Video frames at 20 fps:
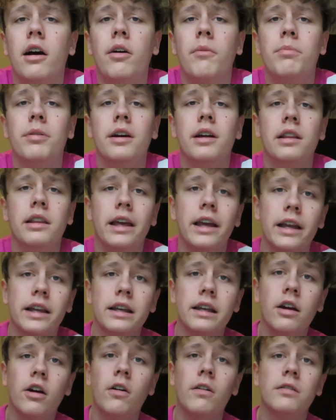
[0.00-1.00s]
I'll put a
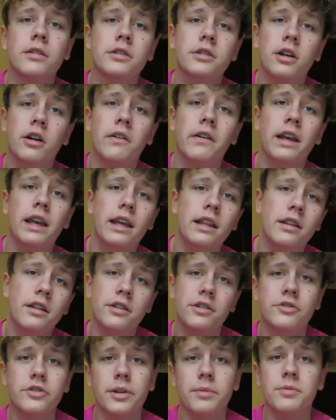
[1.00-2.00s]
link also in the
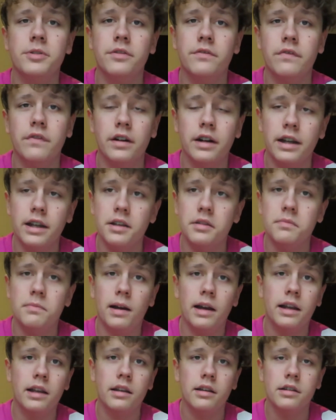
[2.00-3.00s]
description for his
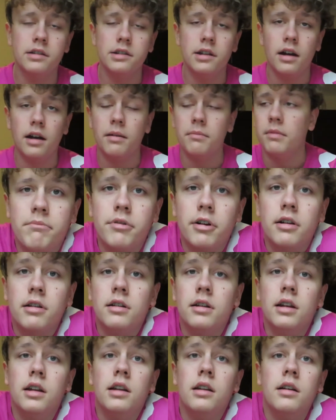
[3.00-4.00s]
bike shop,
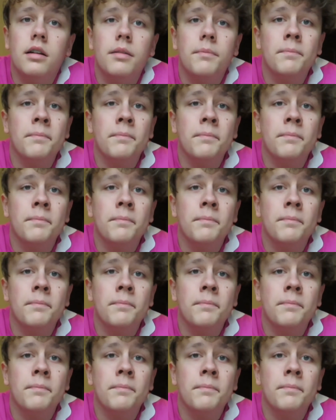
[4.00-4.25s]
Brooklyn.